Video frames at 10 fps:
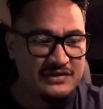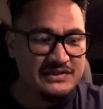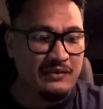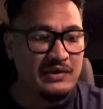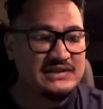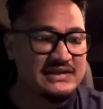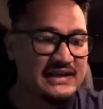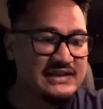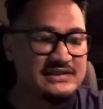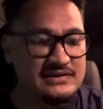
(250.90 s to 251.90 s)
some reason,
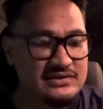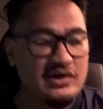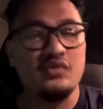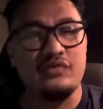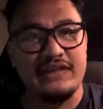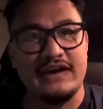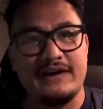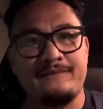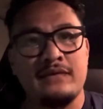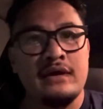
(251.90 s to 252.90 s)
he's still
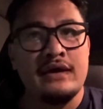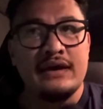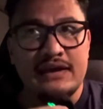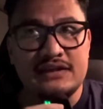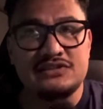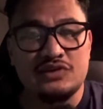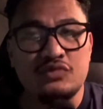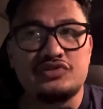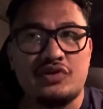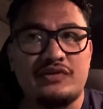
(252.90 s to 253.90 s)
there. He's still
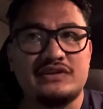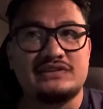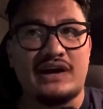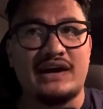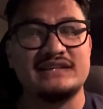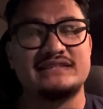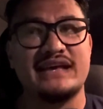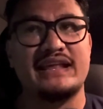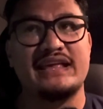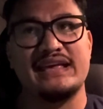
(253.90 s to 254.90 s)
showing signs
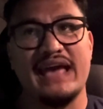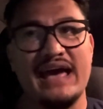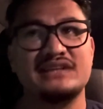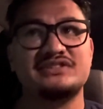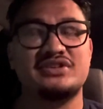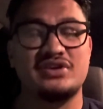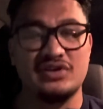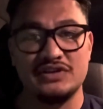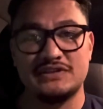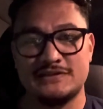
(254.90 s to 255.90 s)
that he has the
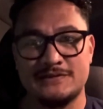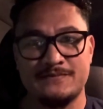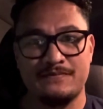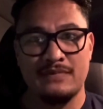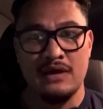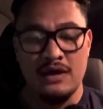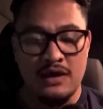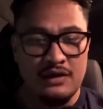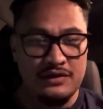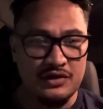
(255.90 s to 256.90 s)
goods.
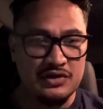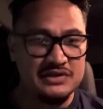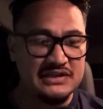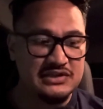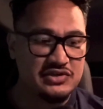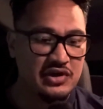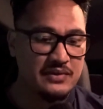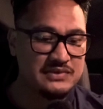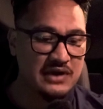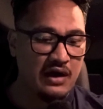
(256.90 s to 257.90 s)
The goods in
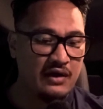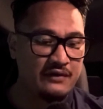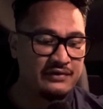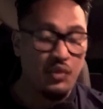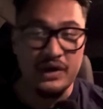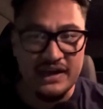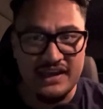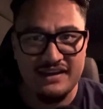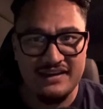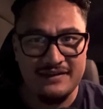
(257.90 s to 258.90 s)
terms of
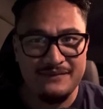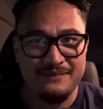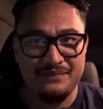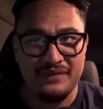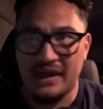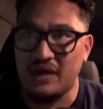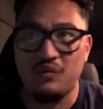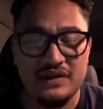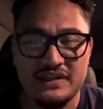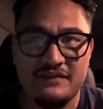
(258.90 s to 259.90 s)
winning. He
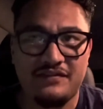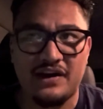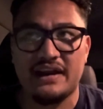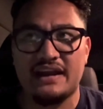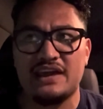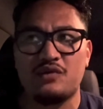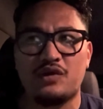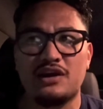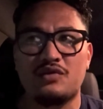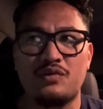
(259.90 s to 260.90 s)
won that fight, and he
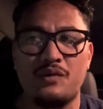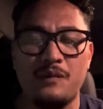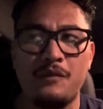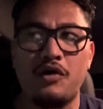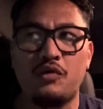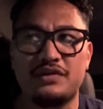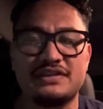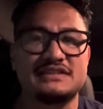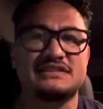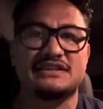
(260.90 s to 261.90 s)
won it more with
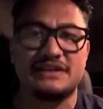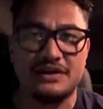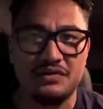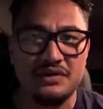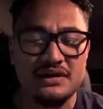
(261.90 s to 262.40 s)
his skill